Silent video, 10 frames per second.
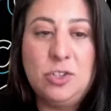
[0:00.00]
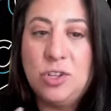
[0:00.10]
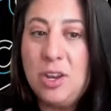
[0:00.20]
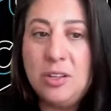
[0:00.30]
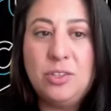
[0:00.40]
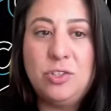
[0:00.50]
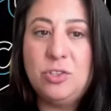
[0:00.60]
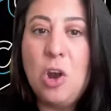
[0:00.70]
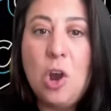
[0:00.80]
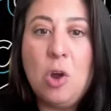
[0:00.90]
just
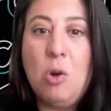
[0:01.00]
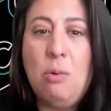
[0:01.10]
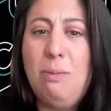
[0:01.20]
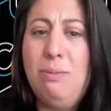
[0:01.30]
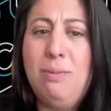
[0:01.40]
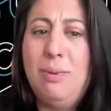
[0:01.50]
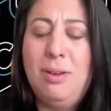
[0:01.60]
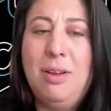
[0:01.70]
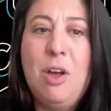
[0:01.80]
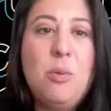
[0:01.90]
so
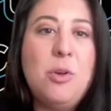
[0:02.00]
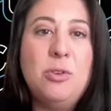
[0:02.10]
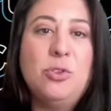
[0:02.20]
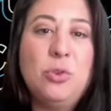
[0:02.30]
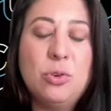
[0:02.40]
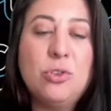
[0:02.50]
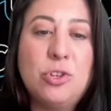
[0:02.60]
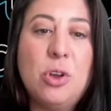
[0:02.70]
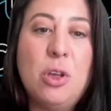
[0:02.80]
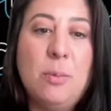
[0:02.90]
almost
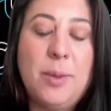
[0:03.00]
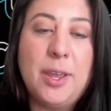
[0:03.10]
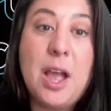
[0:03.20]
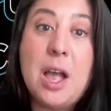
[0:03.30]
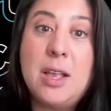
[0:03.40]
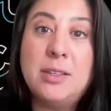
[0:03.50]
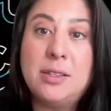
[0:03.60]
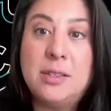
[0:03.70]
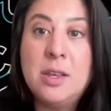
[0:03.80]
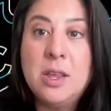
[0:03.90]
crucial
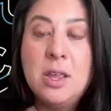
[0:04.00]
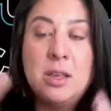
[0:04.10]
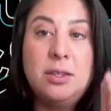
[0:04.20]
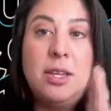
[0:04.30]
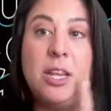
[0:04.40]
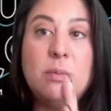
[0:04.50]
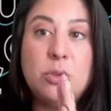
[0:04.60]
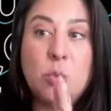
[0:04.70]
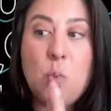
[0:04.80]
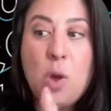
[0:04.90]
because
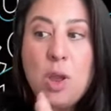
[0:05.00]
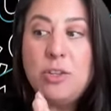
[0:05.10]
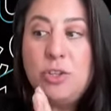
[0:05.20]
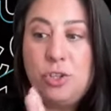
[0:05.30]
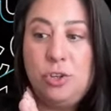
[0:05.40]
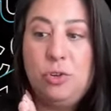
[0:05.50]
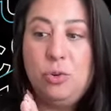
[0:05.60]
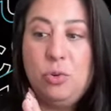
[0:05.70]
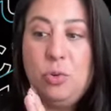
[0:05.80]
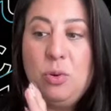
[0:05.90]
teams want
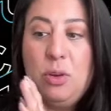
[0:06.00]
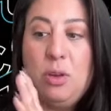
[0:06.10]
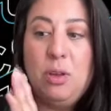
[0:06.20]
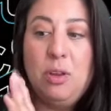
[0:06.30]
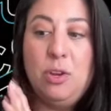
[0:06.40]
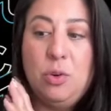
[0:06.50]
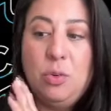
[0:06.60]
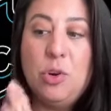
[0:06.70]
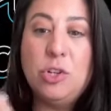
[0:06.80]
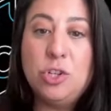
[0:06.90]
to,
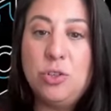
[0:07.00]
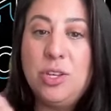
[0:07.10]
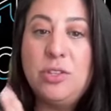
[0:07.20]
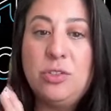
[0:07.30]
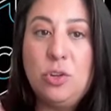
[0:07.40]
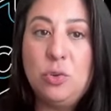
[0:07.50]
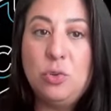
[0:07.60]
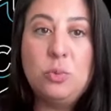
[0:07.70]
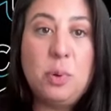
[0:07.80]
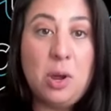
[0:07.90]
nurture these
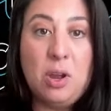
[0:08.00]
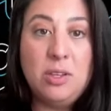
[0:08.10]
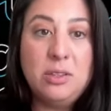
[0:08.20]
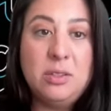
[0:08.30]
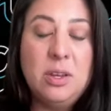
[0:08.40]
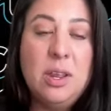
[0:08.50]
huge ponds.